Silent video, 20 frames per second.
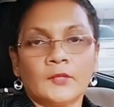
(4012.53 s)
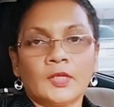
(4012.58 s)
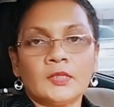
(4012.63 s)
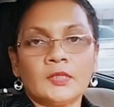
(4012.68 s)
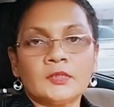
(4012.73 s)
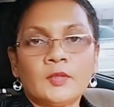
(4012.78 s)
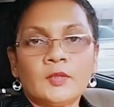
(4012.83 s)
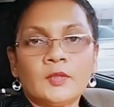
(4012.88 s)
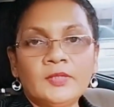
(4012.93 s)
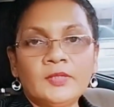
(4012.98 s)

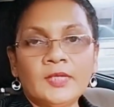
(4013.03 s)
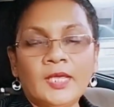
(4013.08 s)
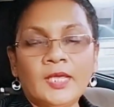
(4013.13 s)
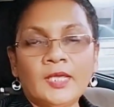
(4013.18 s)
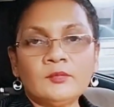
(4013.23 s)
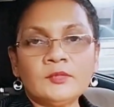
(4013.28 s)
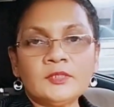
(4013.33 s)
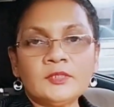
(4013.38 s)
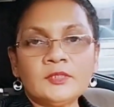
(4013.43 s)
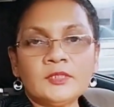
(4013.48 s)

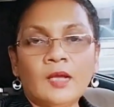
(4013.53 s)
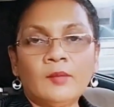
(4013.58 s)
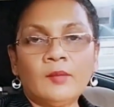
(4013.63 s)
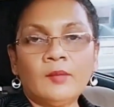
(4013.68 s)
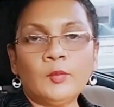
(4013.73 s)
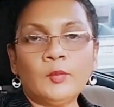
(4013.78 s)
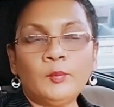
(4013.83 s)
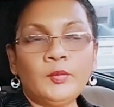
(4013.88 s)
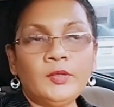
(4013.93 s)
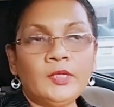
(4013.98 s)
Sometimes um
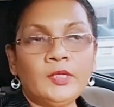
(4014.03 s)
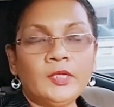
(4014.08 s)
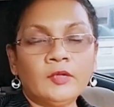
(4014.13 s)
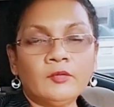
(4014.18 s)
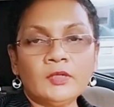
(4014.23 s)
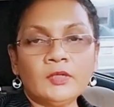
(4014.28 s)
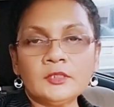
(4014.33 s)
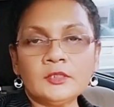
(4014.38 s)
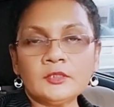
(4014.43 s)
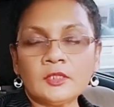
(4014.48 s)
your
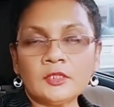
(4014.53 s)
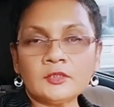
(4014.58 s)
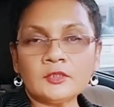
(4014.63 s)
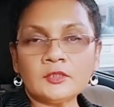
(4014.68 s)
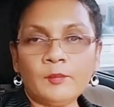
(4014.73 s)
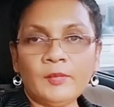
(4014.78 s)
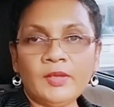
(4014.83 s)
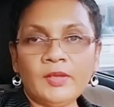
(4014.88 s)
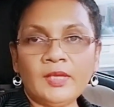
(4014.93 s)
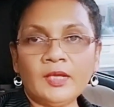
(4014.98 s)
parents
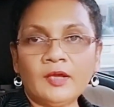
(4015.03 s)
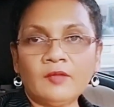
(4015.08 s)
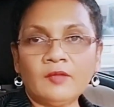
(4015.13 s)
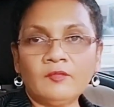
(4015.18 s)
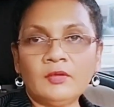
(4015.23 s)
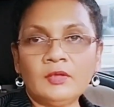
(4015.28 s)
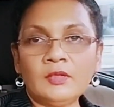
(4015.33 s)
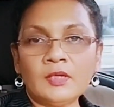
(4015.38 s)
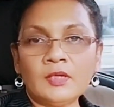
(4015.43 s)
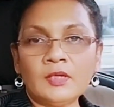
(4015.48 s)
also may have
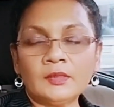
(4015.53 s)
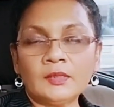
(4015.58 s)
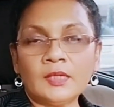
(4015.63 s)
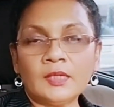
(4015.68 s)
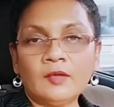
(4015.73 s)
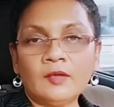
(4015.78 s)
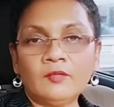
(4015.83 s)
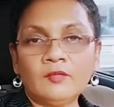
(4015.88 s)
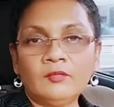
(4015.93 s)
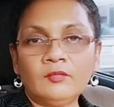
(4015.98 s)
not
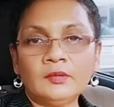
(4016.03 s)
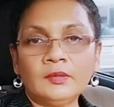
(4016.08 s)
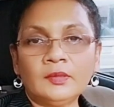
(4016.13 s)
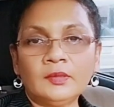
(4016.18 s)
have